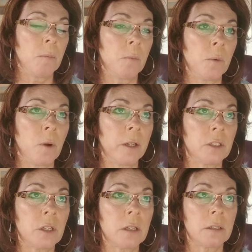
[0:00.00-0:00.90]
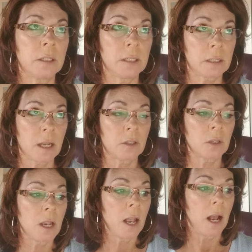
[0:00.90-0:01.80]
we want to discuss
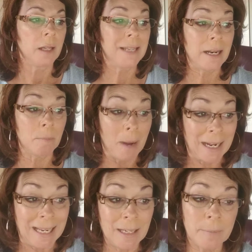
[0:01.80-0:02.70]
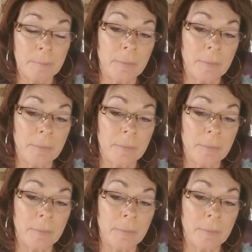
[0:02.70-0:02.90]
data mining